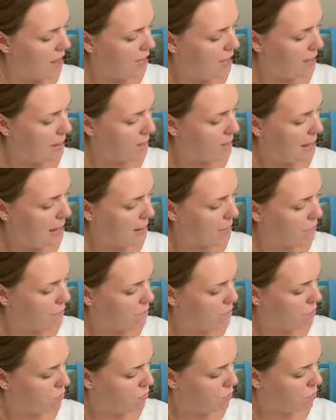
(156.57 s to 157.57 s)
They peeped
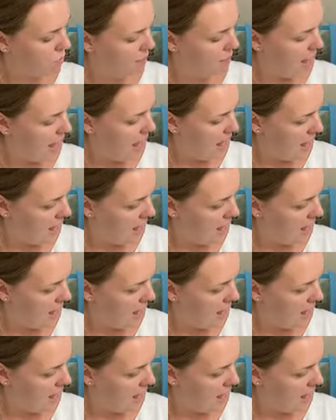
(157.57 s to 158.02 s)
through the